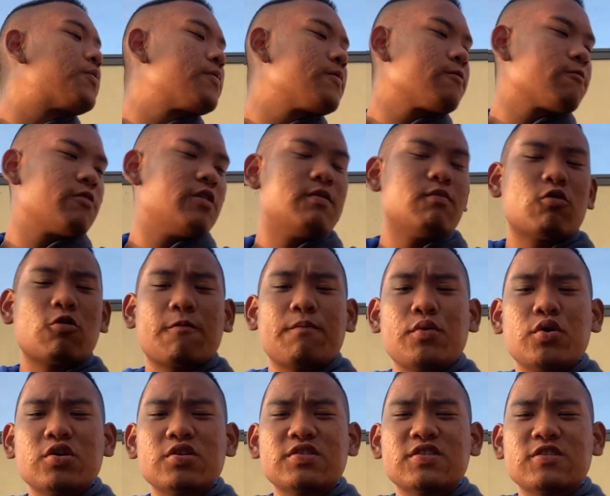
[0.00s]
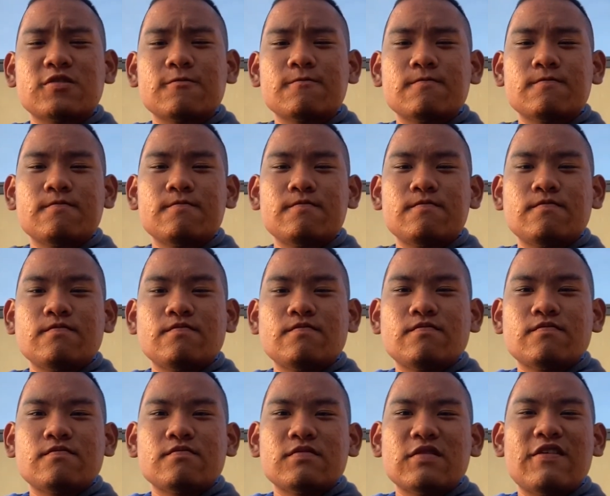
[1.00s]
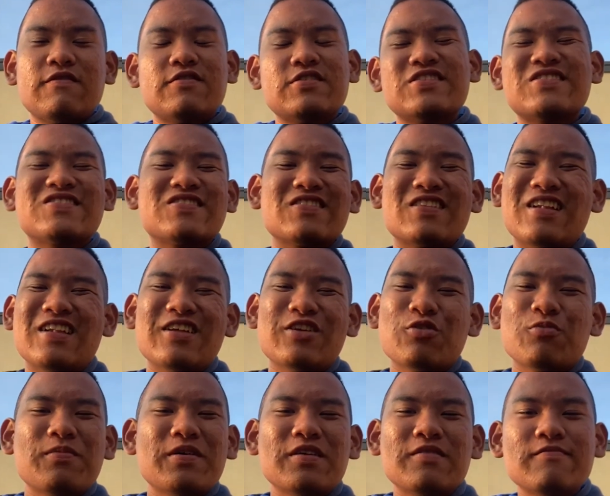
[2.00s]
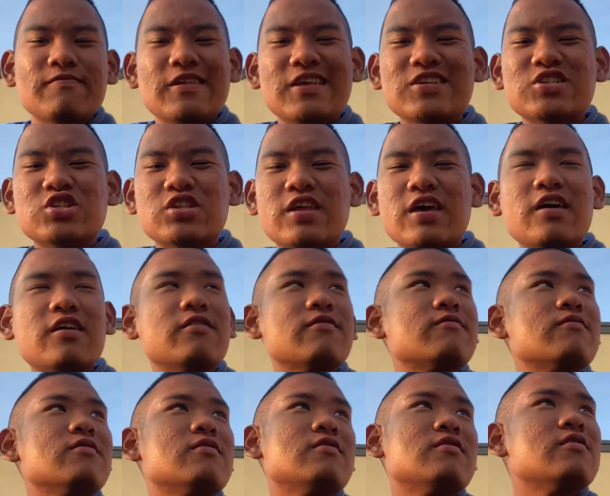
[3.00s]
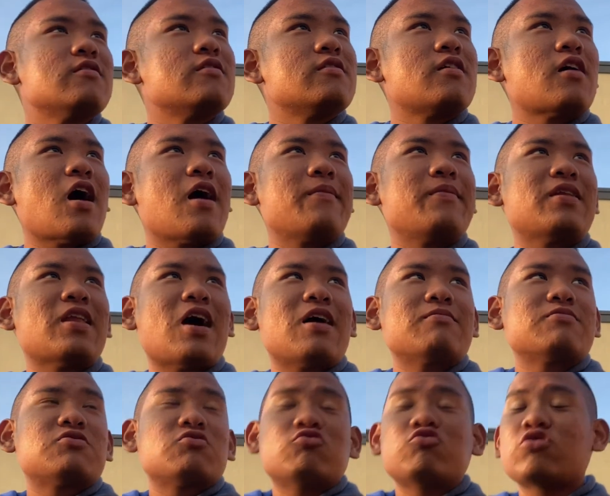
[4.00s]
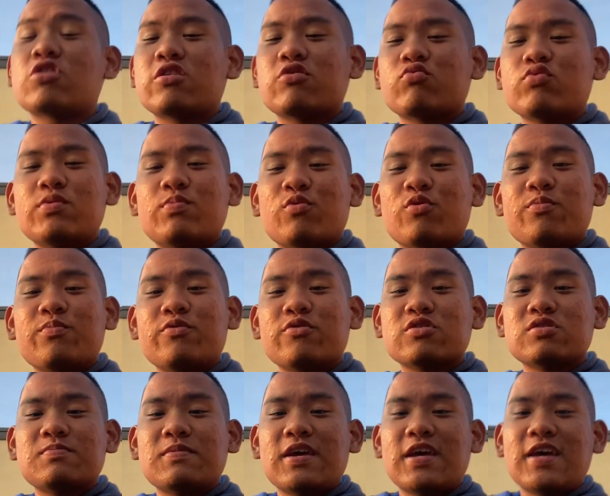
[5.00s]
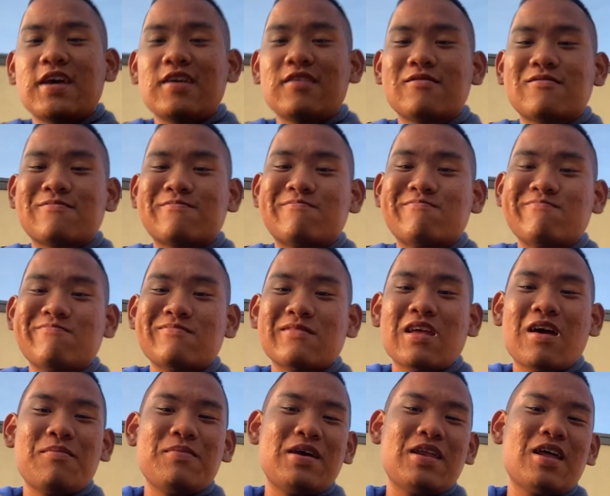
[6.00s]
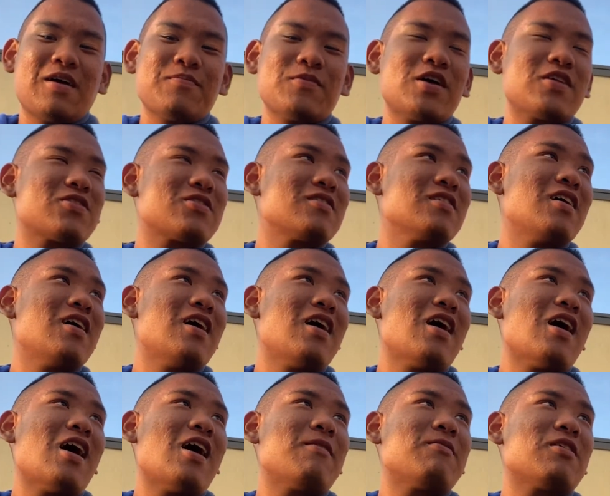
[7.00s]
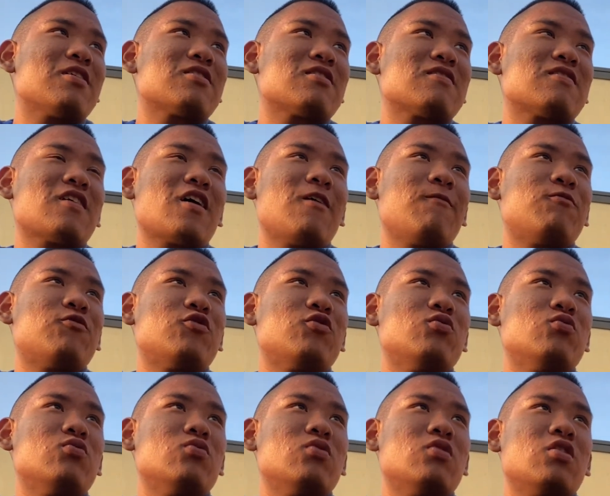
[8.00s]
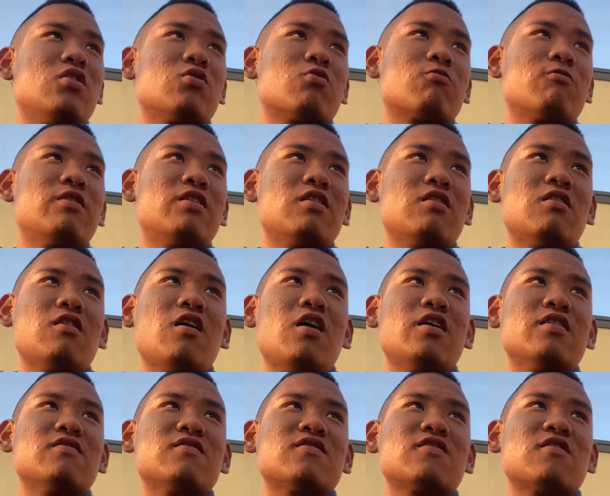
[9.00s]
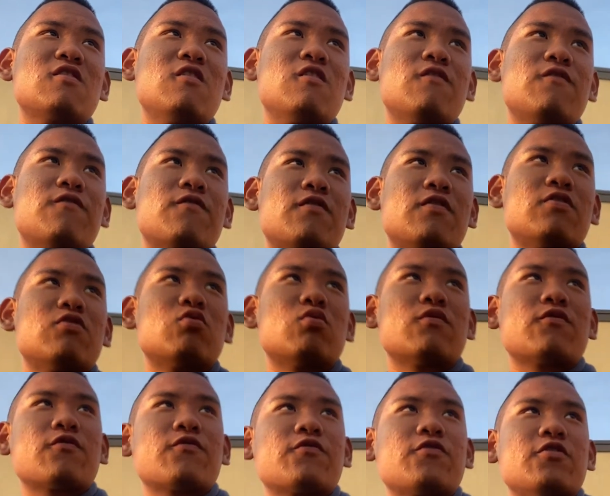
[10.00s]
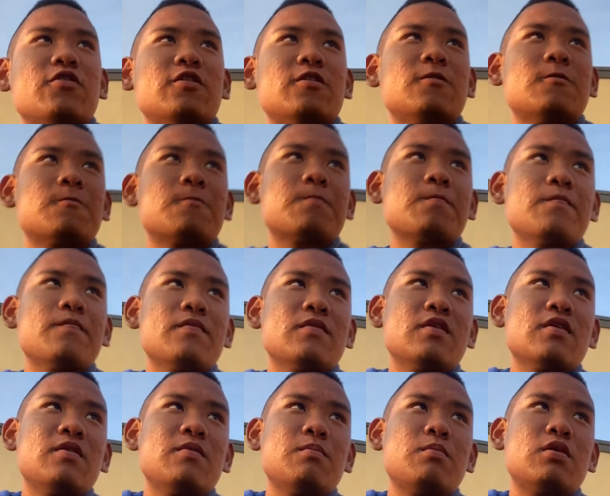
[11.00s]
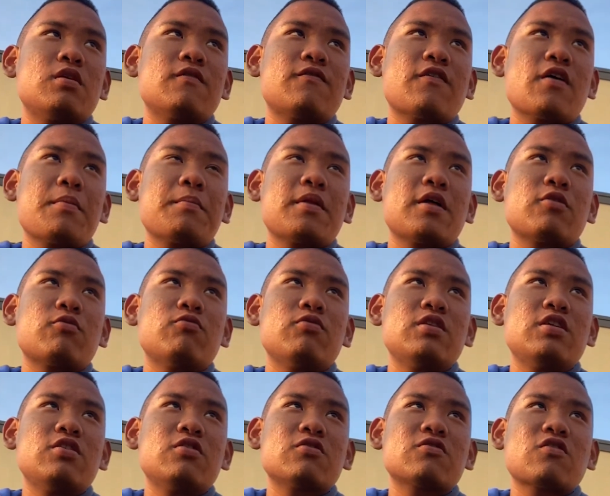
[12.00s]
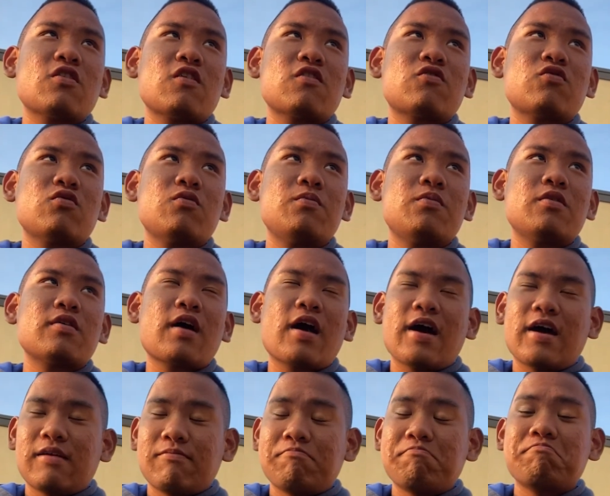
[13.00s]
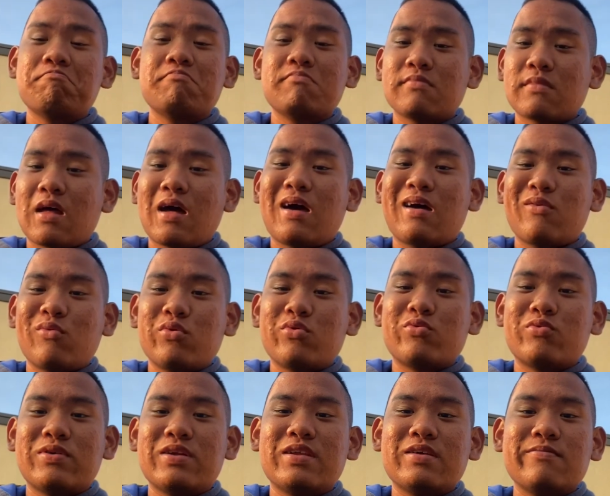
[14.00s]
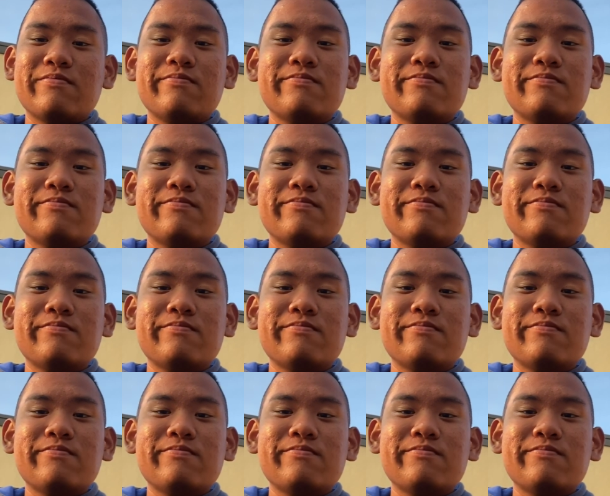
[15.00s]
Read more books, even just a little bit each day. I'm still trying to read more books, man. I'm not the type to read a lot and stuff and do it for fun. But if I'm really hooked onto a book, I would read it.